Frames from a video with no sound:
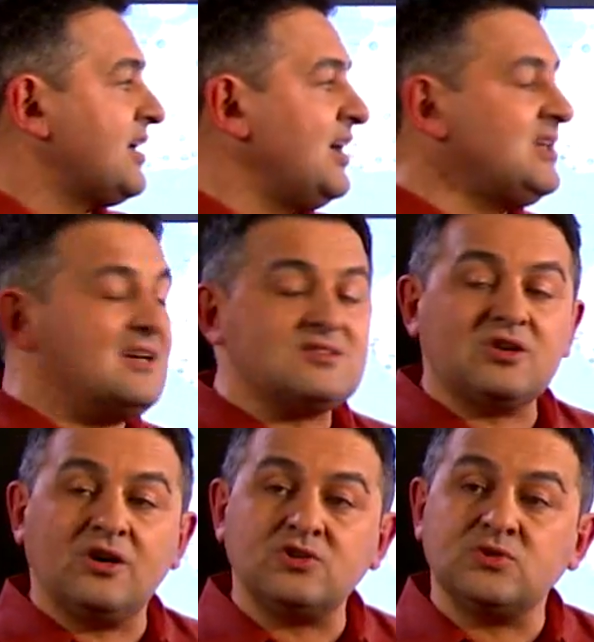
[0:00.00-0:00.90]
Kenya is
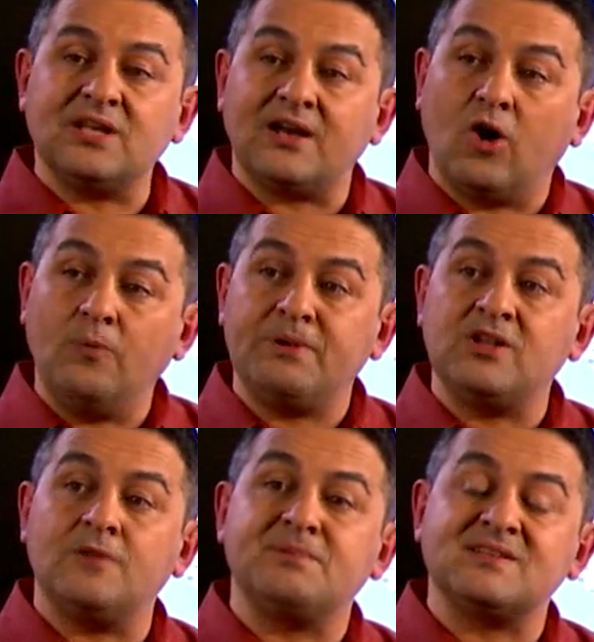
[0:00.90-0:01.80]
a country that
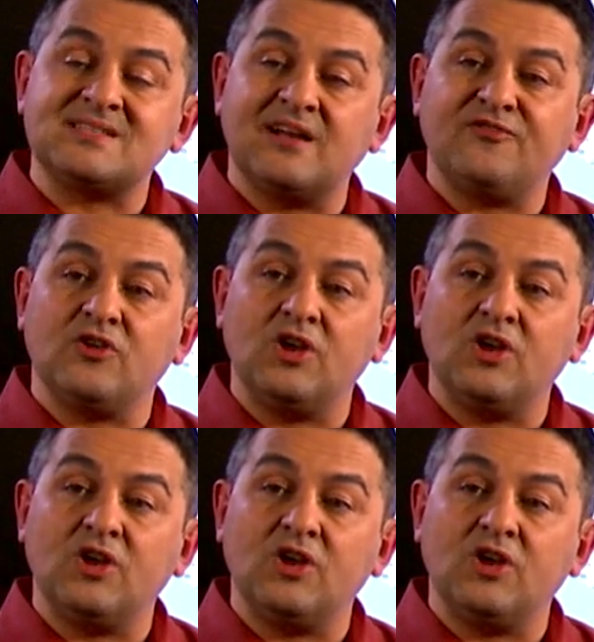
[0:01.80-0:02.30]
opened up itself